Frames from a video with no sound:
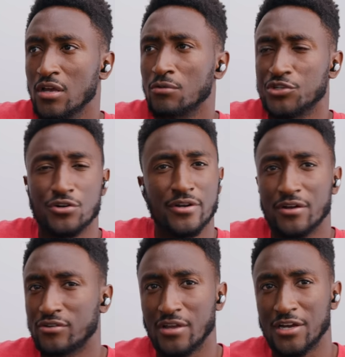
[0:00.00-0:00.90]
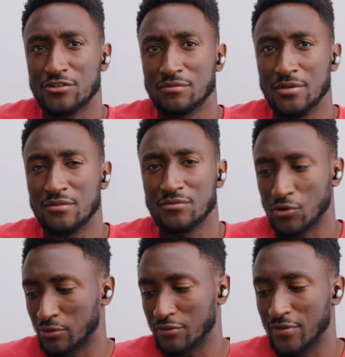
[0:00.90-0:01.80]
which turned out to actually be
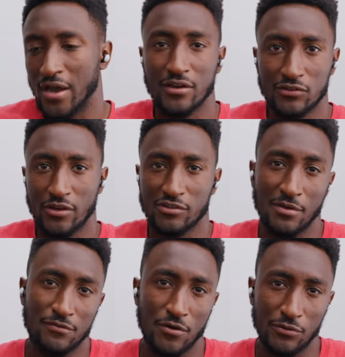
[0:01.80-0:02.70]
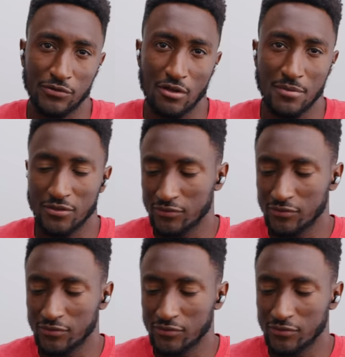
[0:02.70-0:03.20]
totally fine as long as my phone was on me.